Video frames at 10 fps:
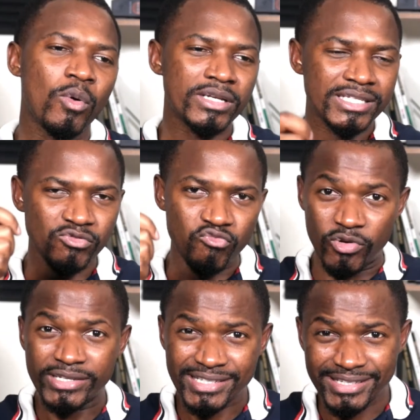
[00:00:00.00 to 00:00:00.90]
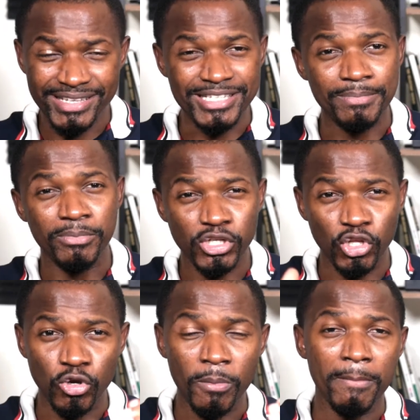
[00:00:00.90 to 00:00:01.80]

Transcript: what's risky is putting your